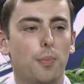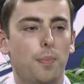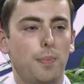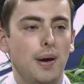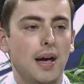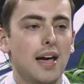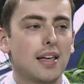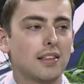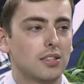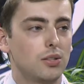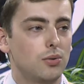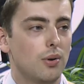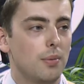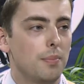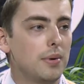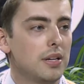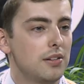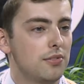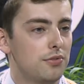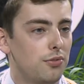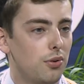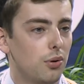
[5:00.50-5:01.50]
path to a
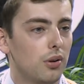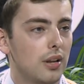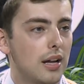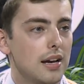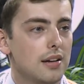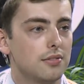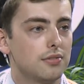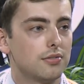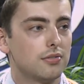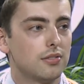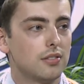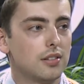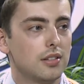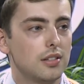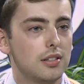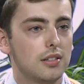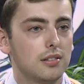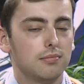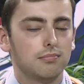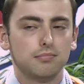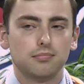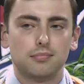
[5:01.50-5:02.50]
meaningful life,
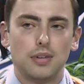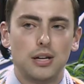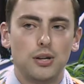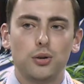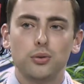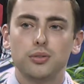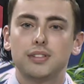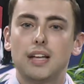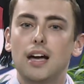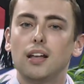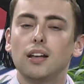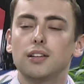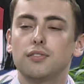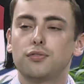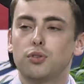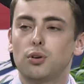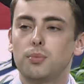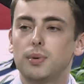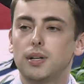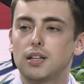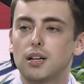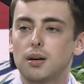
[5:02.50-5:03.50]
and no deadline for
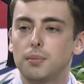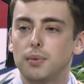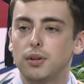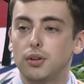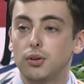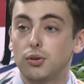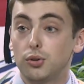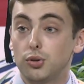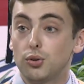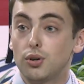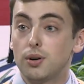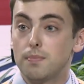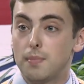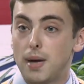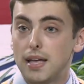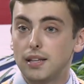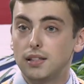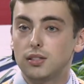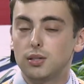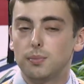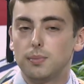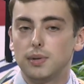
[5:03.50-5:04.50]
becoming who you are
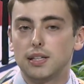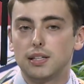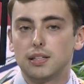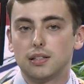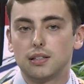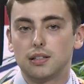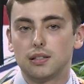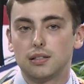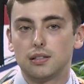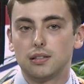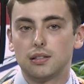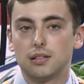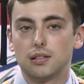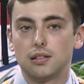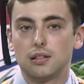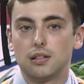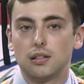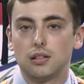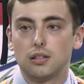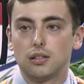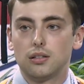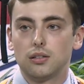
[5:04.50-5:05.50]
meant to be.
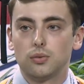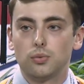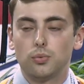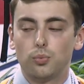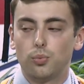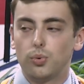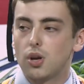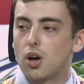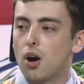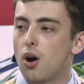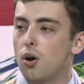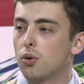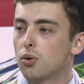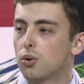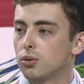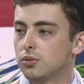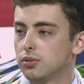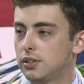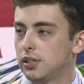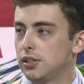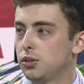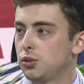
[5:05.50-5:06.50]
We all
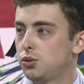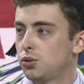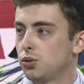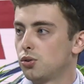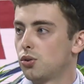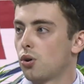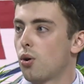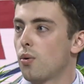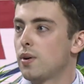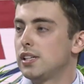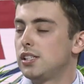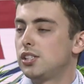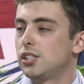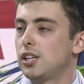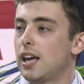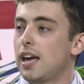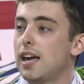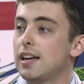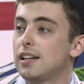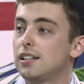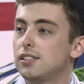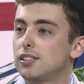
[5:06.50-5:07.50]
continue to grow and
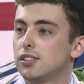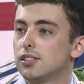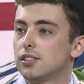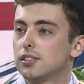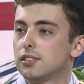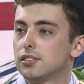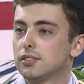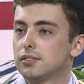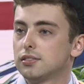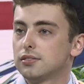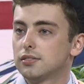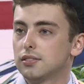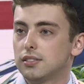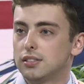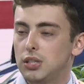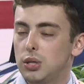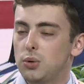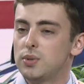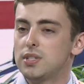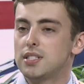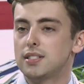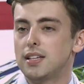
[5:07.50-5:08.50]
change
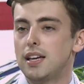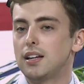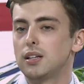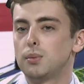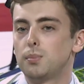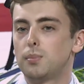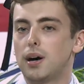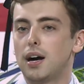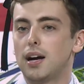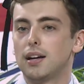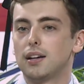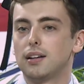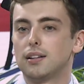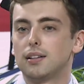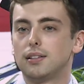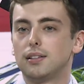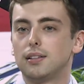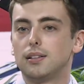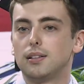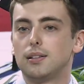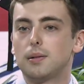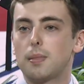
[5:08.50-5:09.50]
until we say goodbye.
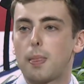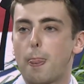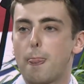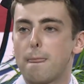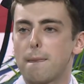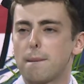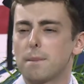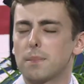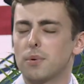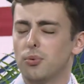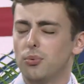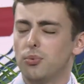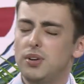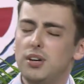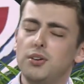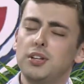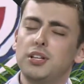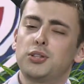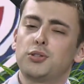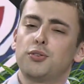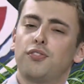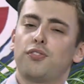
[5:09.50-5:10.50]
We don't
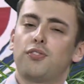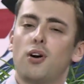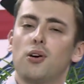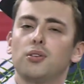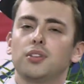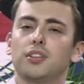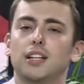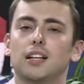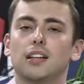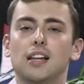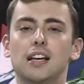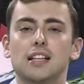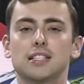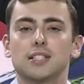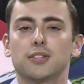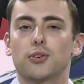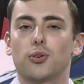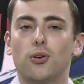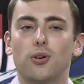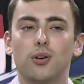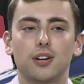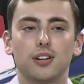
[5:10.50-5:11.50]
need to follow the
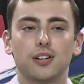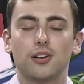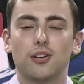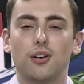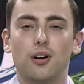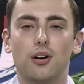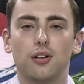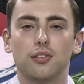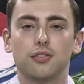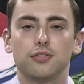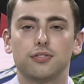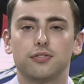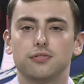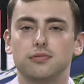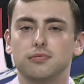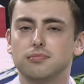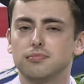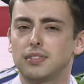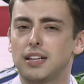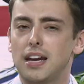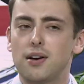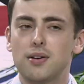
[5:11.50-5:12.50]
classic order of
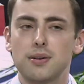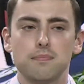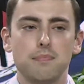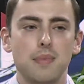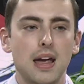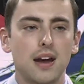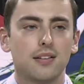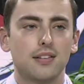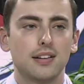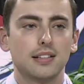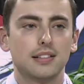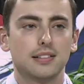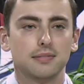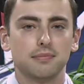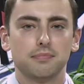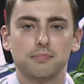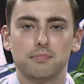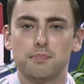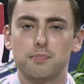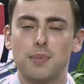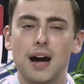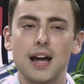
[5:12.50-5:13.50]
getting married,
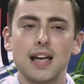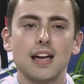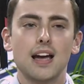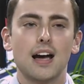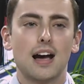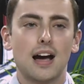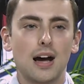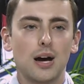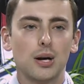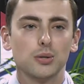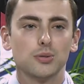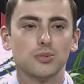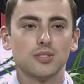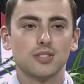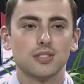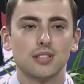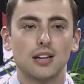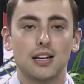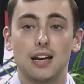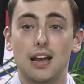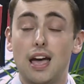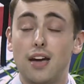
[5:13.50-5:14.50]
buying a house,
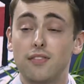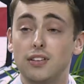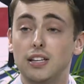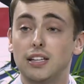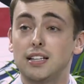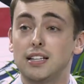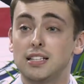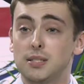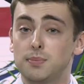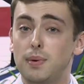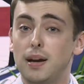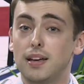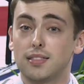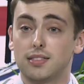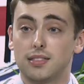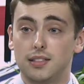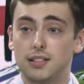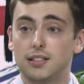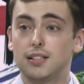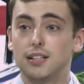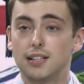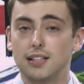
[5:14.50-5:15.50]
and having kids by
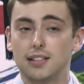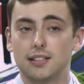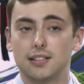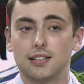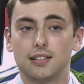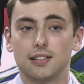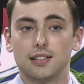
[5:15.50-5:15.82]
30.